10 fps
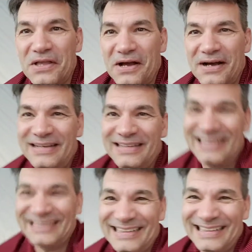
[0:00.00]
Uh,
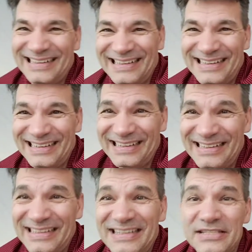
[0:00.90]

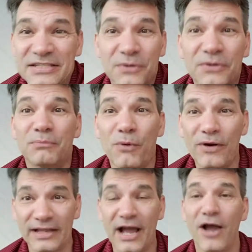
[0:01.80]
so good
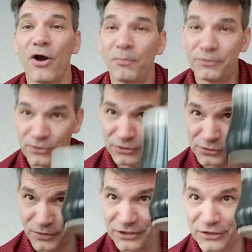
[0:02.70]
morning. I hope you're
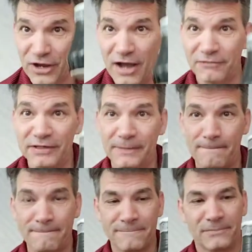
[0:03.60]
enjoying your coffee.
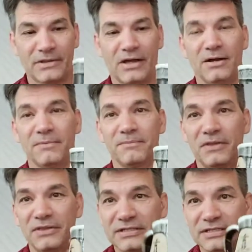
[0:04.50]

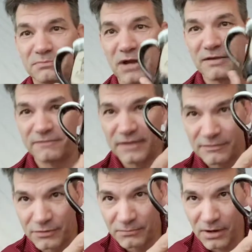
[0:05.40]
This is my
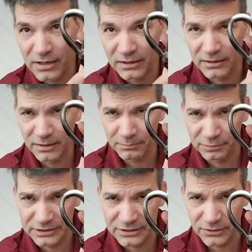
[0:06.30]
favorite mug.
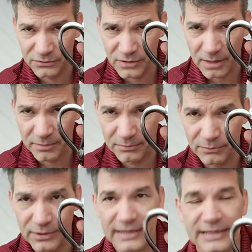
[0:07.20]
Please don't drop it and
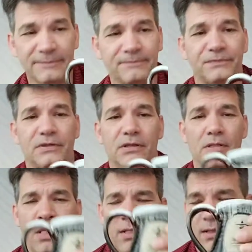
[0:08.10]
break it.
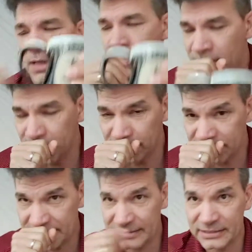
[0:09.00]
You'll
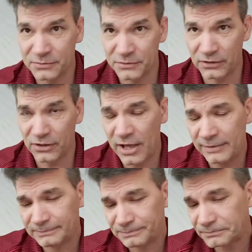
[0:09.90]
see this one a lot.